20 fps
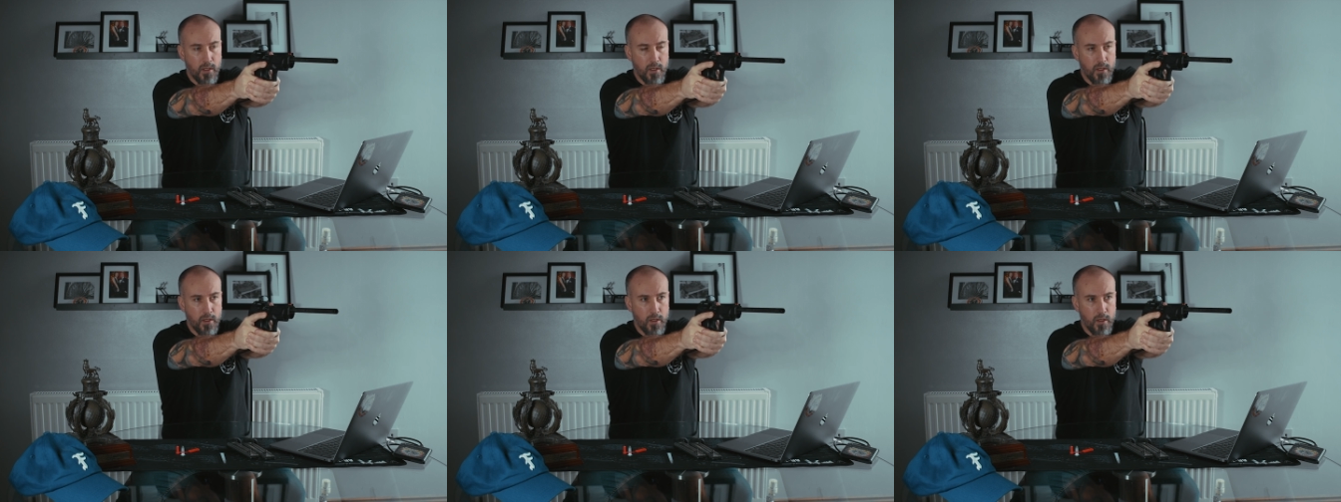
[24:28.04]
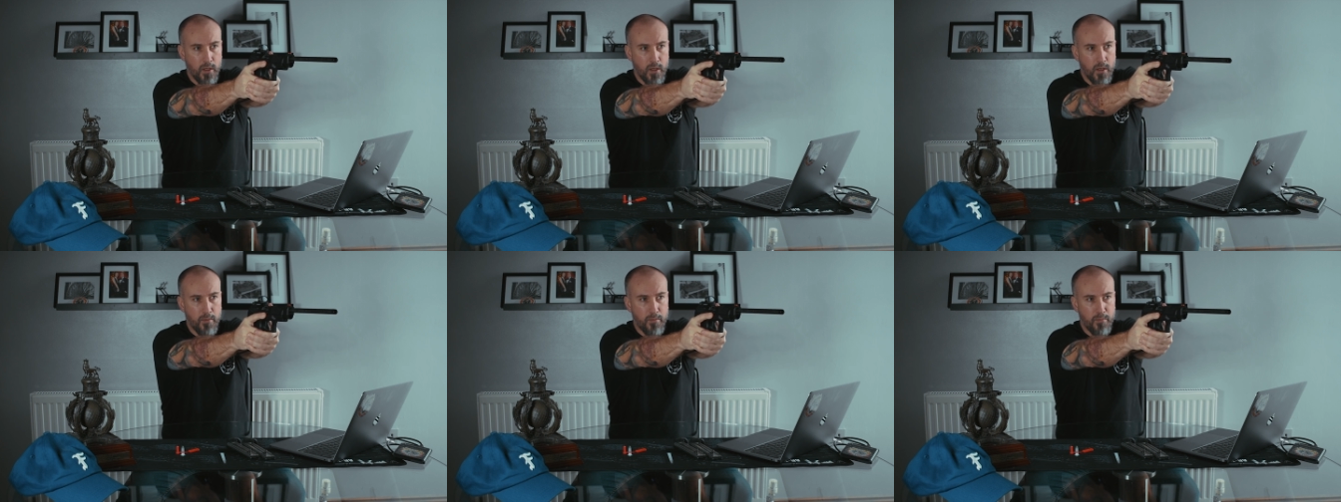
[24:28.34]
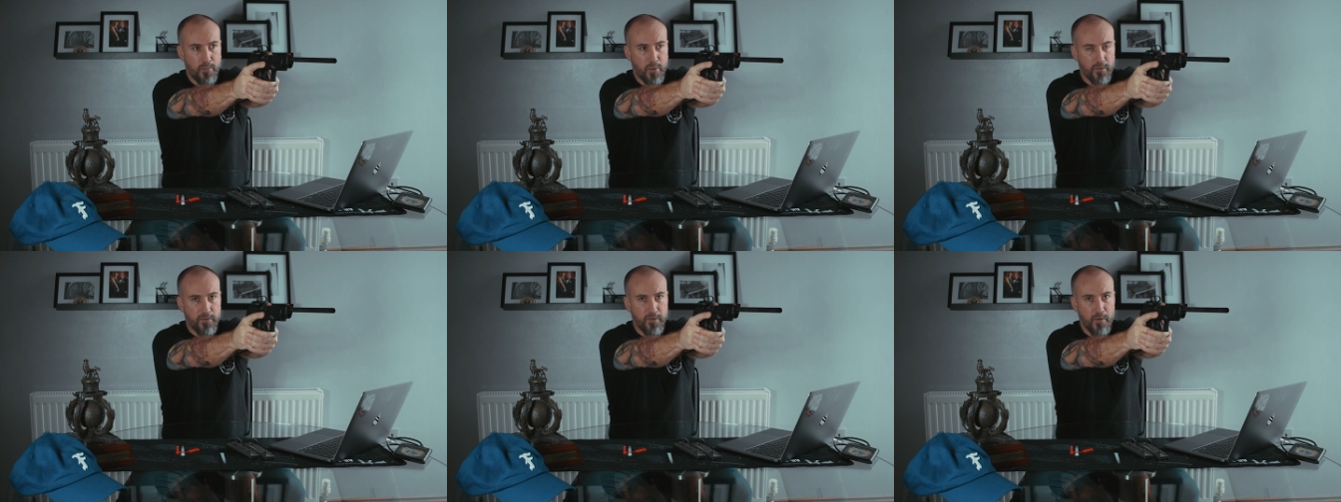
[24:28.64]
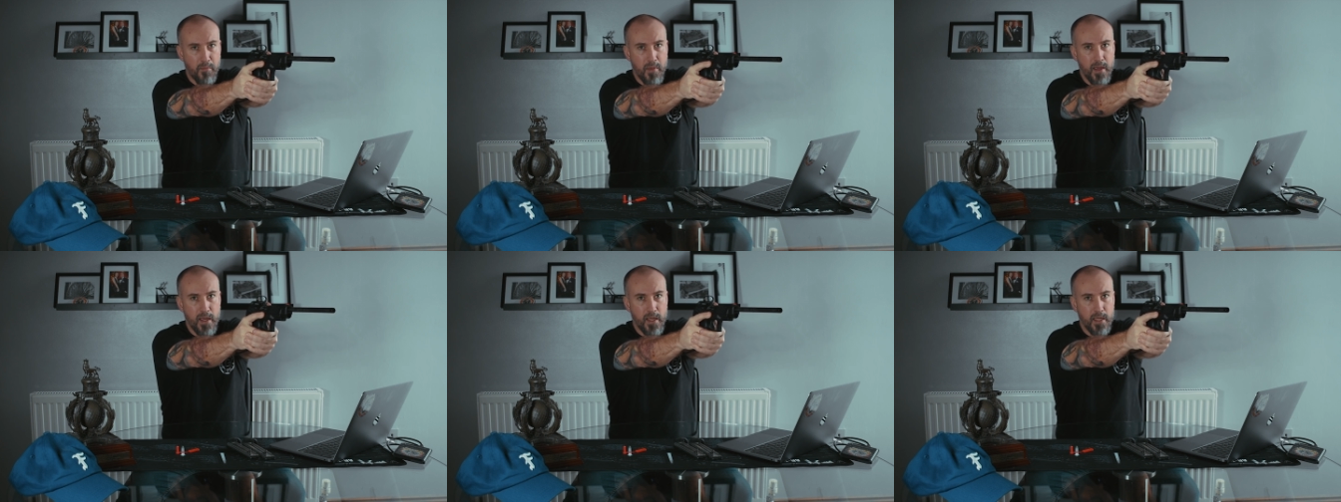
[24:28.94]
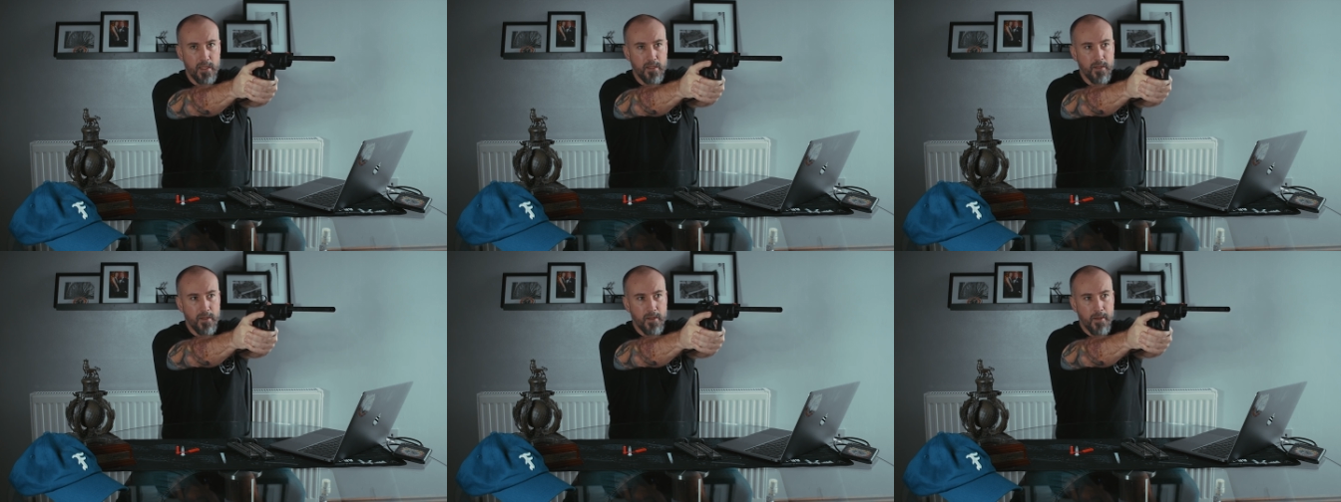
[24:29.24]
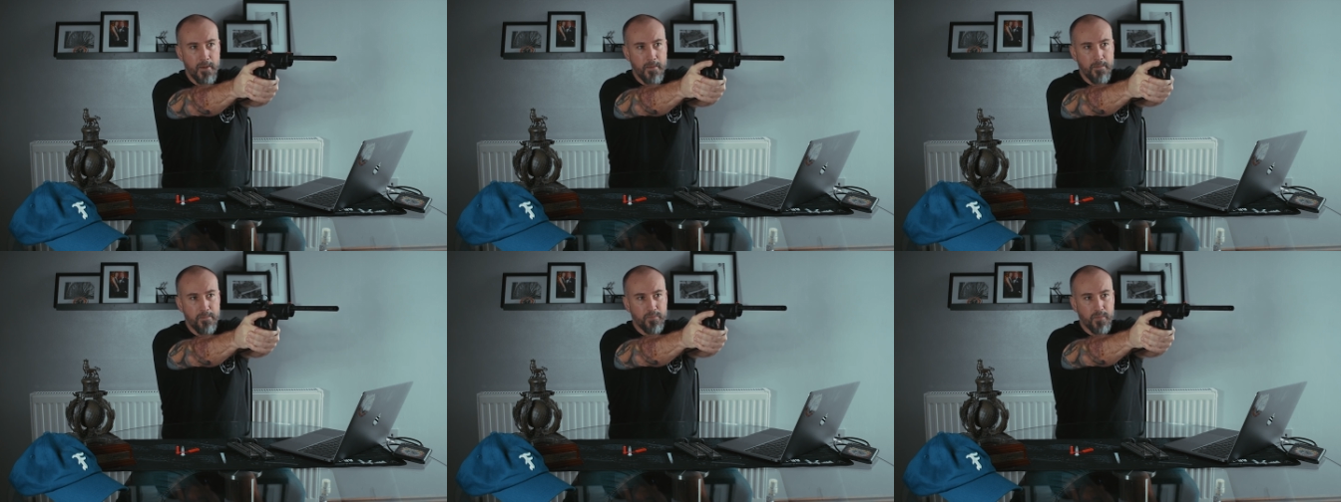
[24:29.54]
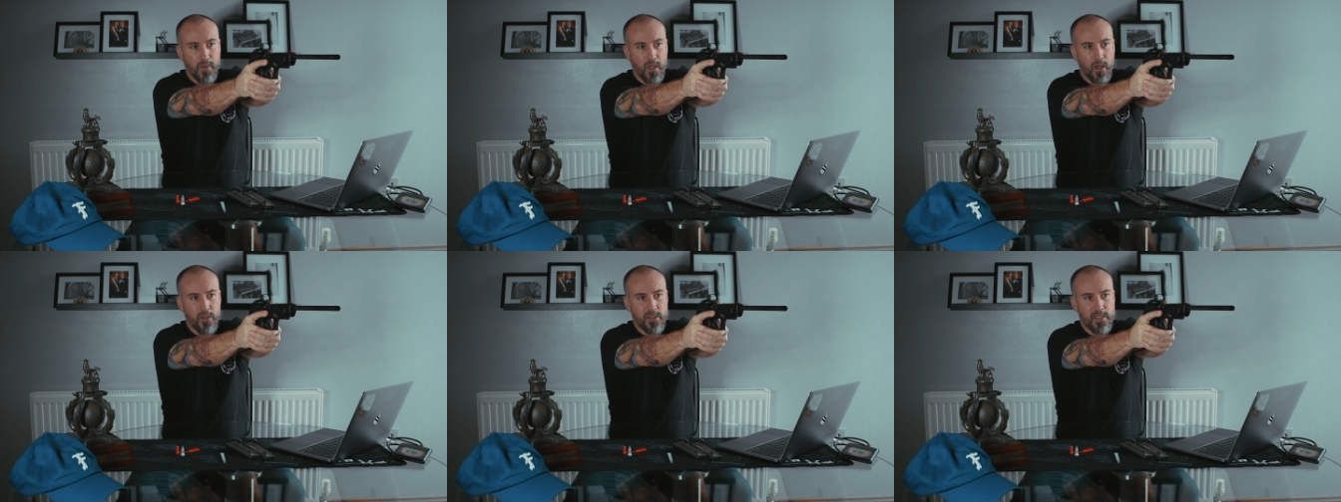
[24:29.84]
but for me,
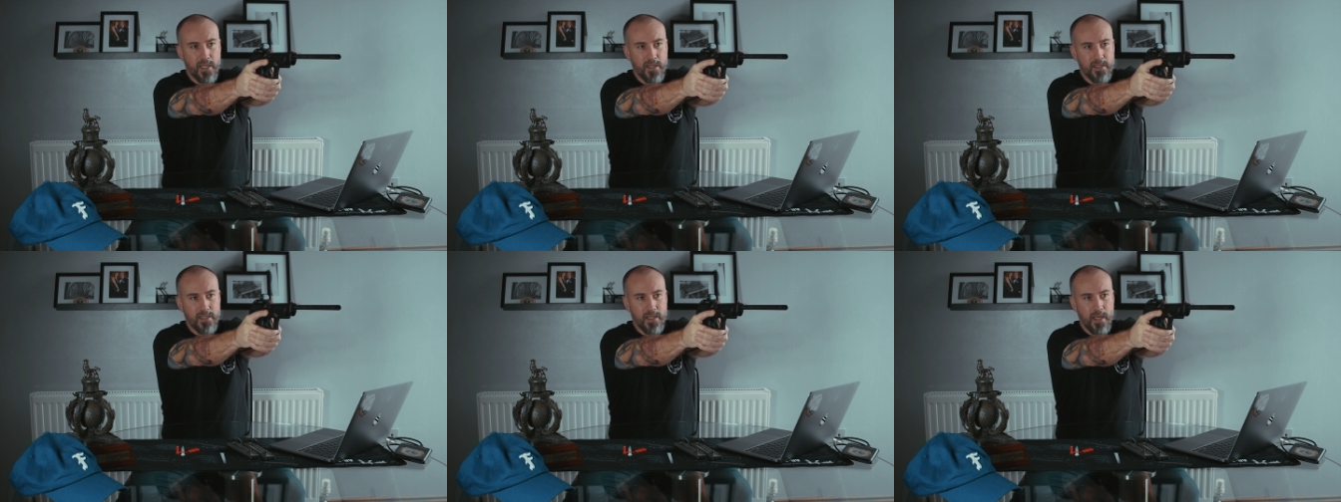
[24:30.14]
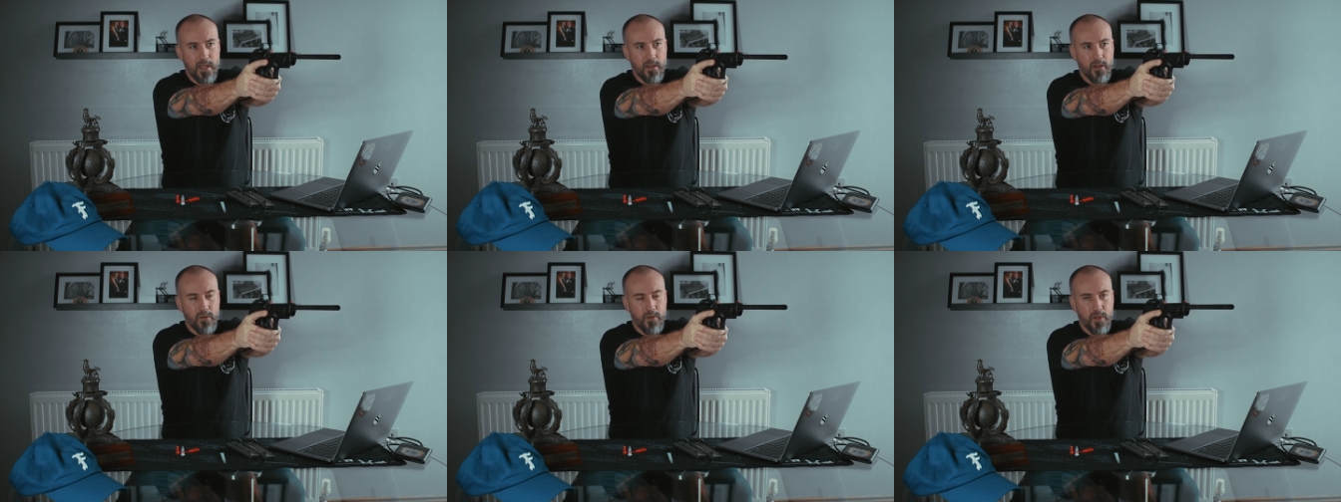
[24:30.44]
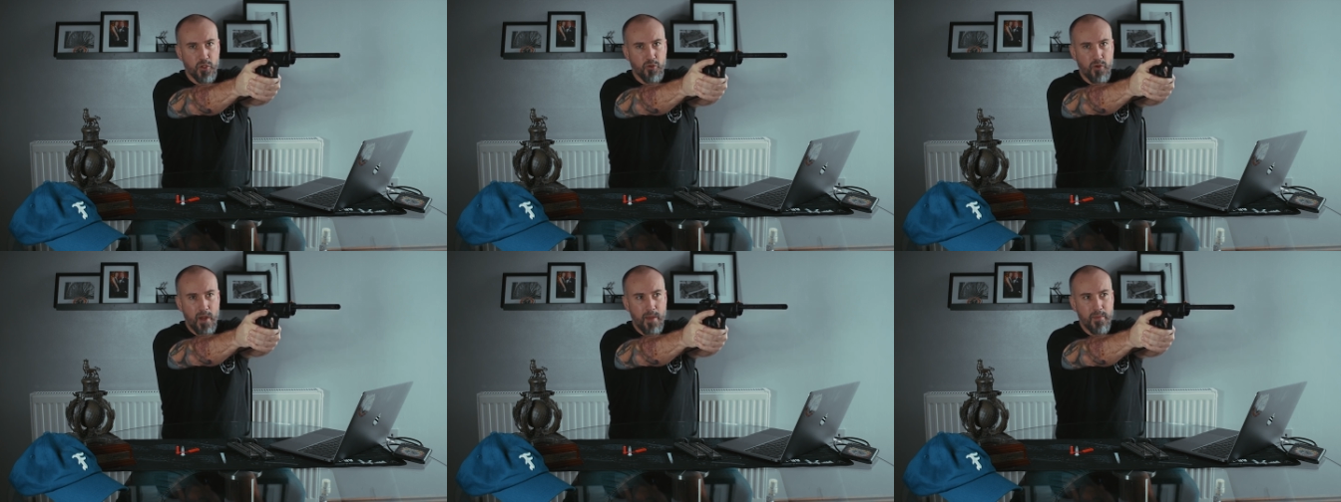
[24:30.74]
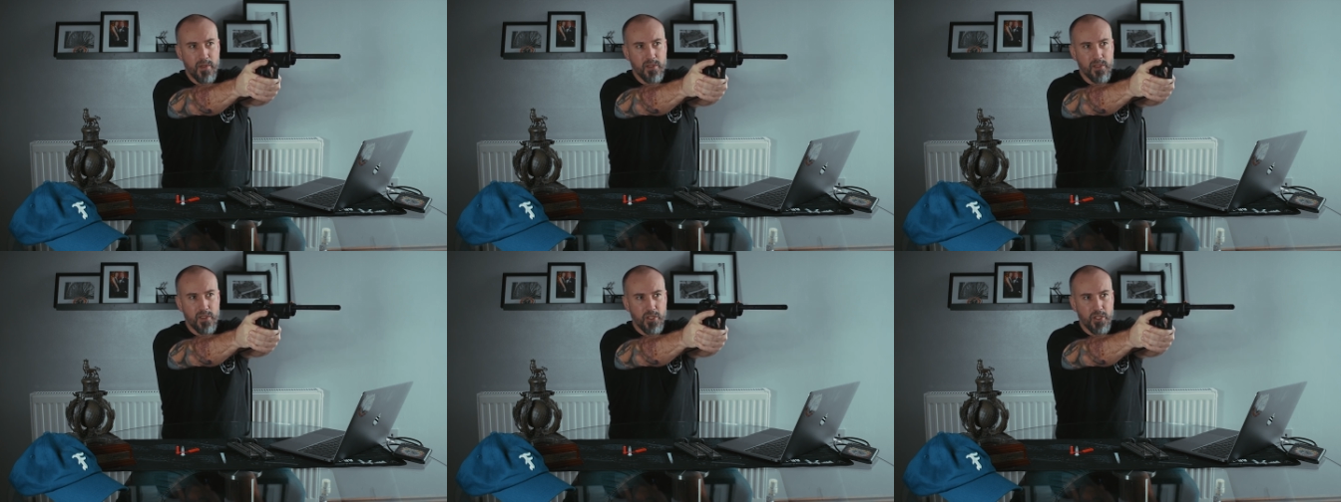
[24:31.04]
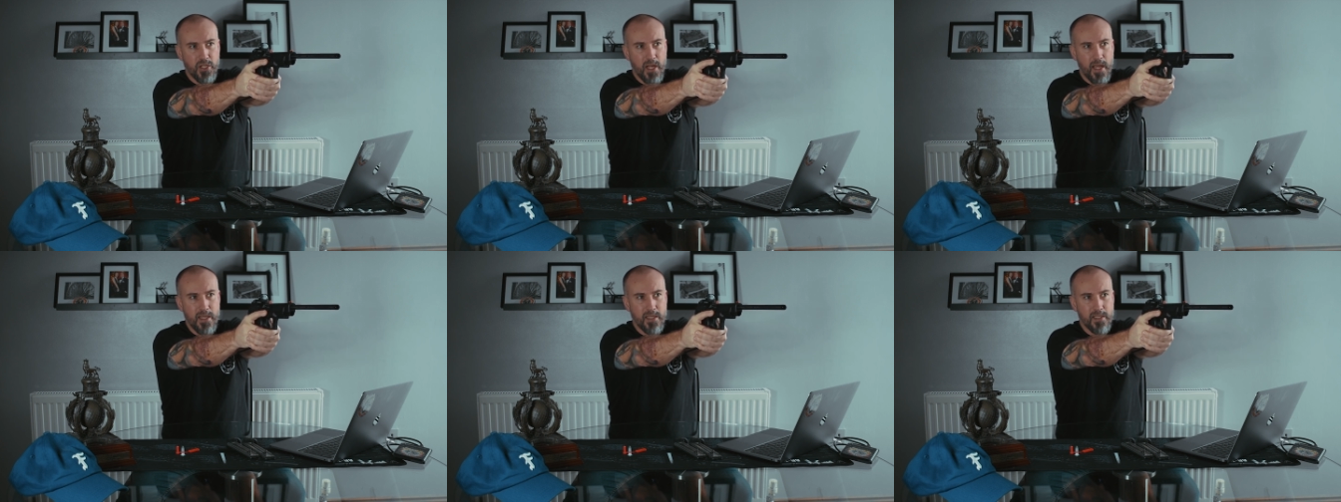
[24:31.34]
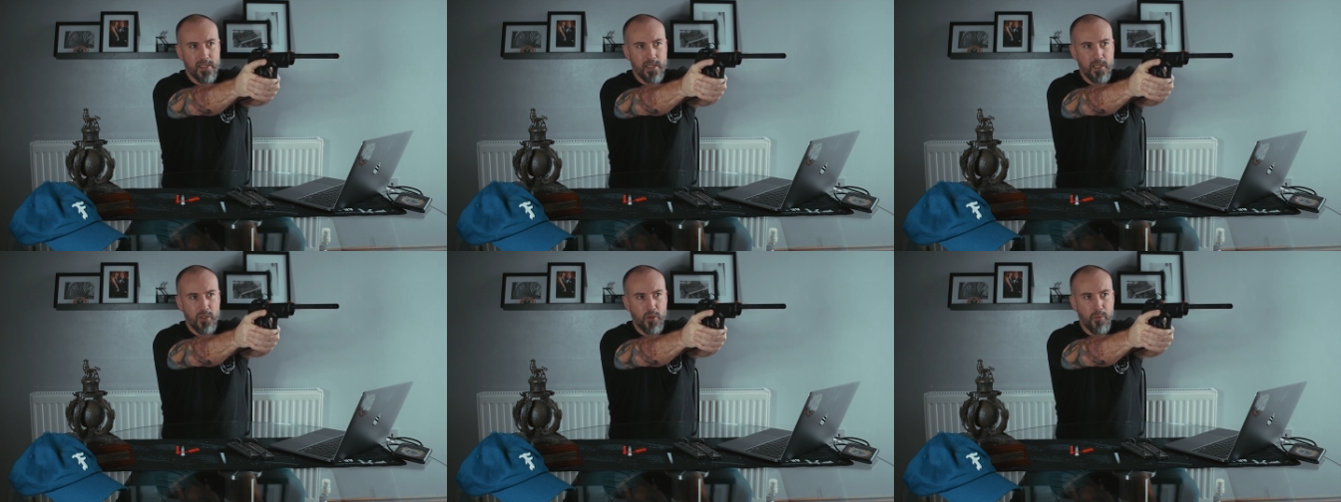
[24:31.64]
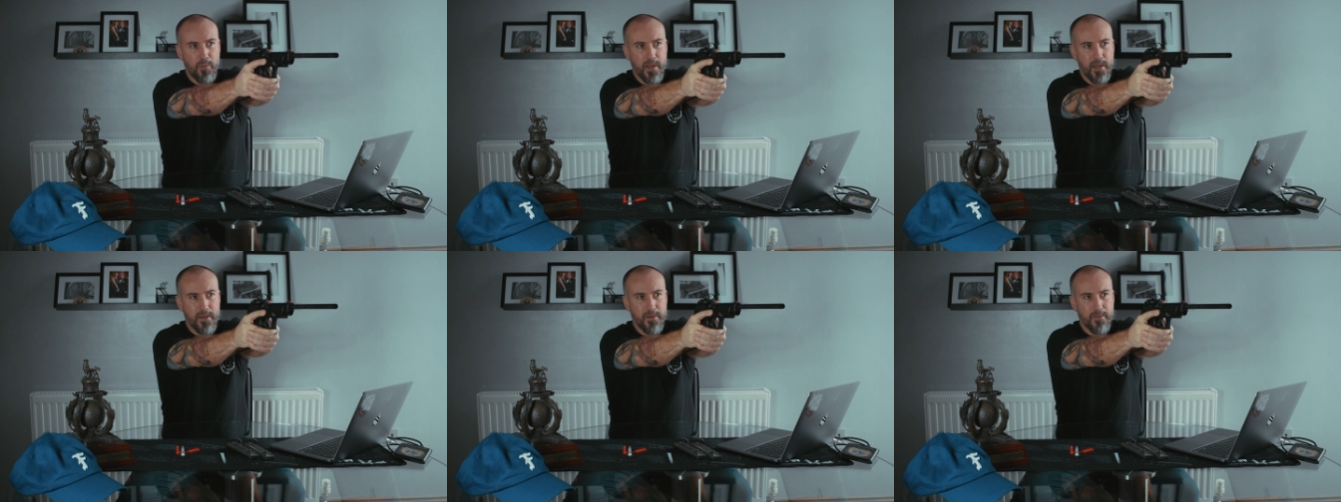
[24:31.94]
I tend to get like the tremors, the shakes a little
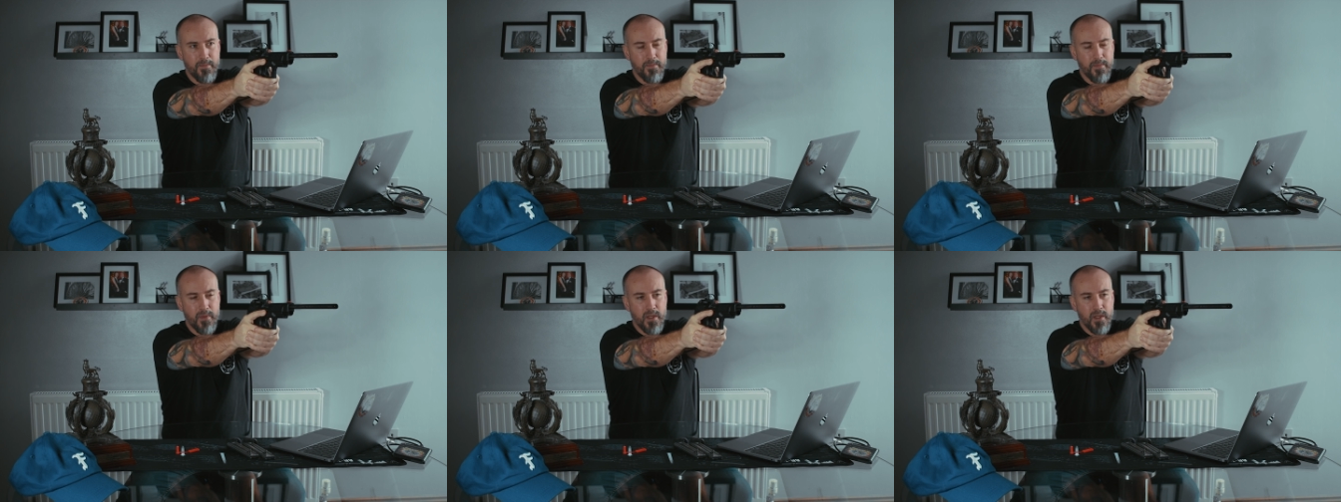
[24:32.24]
bit,